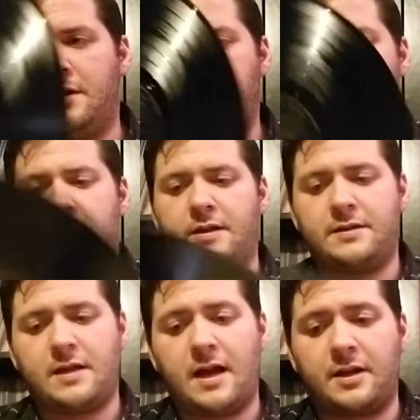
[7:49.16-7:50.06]
it has
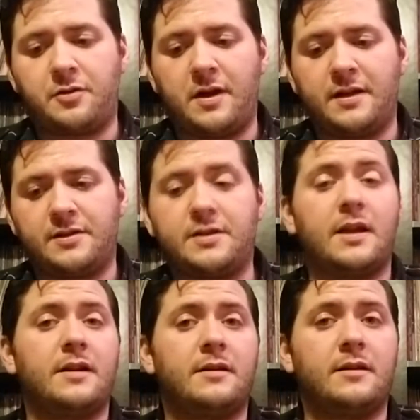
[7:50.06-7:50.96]
I cry
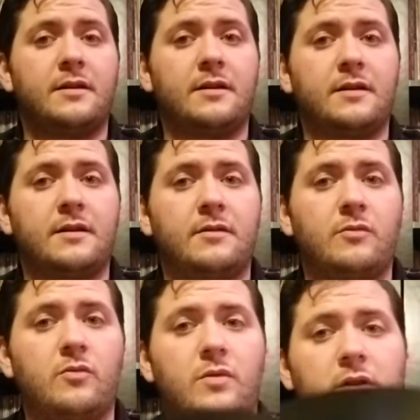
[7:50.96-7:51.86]
instead,
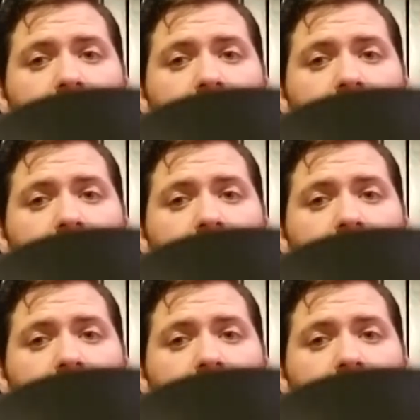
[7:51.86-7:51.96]
when